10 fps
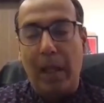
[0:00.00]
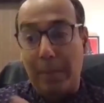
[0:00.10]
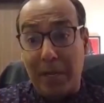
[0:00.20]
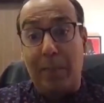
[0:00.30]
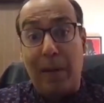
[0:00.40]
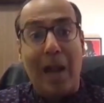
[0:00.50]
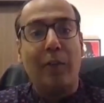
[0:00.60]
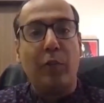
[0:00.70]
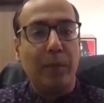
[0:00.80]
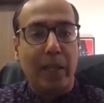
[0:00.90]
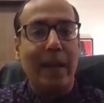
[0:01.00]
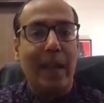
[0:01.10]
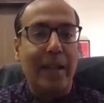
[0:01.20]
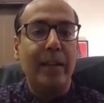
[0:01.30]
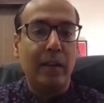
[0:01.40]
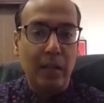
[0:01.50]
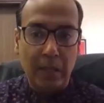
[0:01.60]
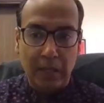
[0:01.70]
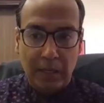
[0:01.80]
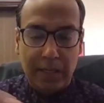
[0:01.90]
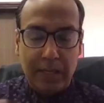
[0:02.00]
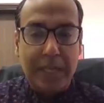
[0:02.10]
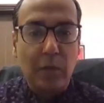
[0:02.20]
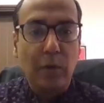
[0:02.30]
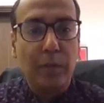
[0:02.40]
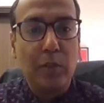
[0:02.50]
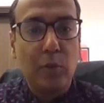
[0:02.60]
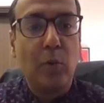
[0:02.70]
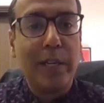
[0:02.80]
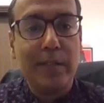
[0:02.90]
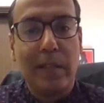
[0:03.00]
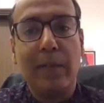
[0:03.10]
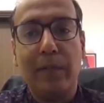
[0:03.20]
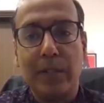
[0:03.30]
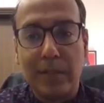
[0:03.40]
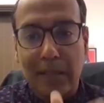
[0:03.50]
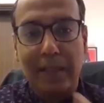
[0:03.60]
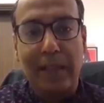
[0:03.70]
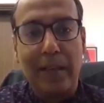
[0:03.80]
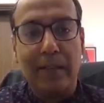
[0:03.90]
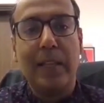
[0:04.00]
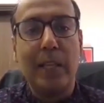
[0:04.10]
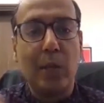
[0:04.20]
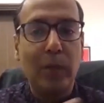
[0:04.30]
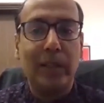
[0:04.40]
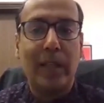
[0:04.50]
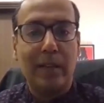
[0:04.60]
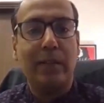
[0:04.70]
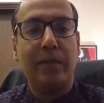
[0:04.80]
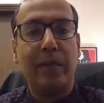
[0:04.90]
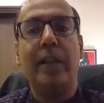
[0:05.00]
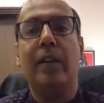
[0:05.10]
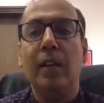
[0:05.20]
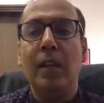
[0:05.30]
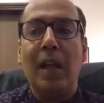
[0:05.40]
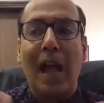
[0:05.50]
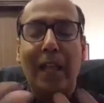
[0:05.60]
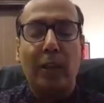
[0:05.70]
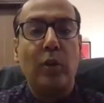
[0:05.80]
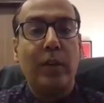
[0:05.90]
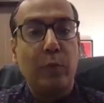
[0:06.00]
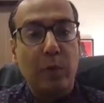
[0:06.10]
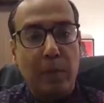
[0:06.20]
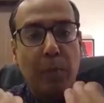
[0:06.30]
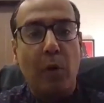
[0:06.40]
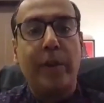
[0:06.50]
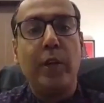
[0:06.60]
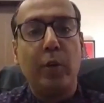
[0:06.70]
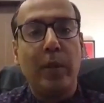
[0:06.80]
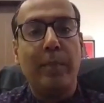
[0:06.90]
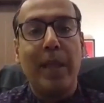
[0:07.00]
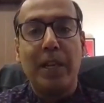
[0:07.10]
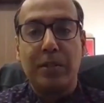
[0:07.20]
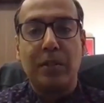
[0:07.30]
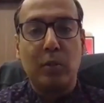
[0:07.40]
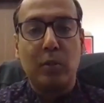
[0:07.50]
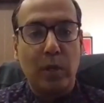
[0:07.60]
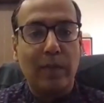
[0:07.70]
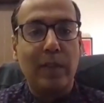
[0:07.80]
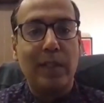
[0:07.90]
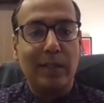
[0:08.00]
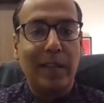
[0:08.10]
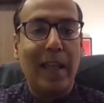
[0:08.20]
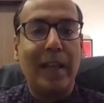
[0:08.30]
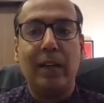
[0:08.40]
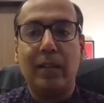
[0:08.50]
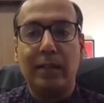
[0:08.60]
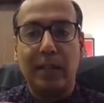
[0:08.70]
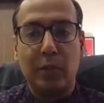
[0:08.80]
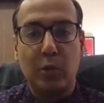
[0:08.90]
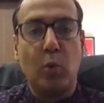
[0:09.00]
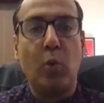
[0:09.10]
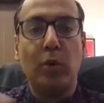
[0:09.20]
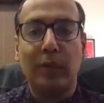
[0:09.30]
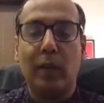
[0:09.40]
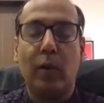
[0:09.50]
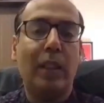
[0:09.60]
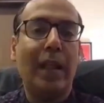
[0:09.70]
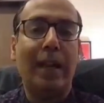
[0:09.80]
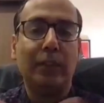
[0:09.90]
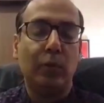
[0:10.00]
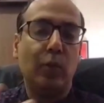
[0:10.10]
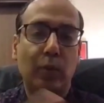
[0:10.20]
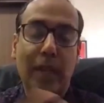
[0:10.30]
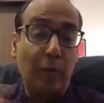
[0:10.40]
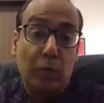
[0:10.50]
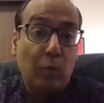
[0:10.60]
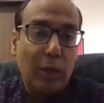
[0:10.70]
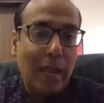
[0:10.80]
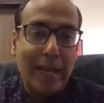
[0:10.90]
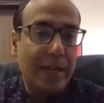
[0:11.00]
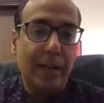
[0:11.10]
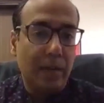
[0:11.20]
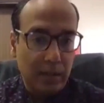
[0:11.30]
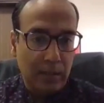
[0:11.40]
I mean, apart from the inherent nature of the story itself, which is that there is a hero and there is a villain, I thought it was important to embellish the story with these characters and jokes and all that. So that was what I did.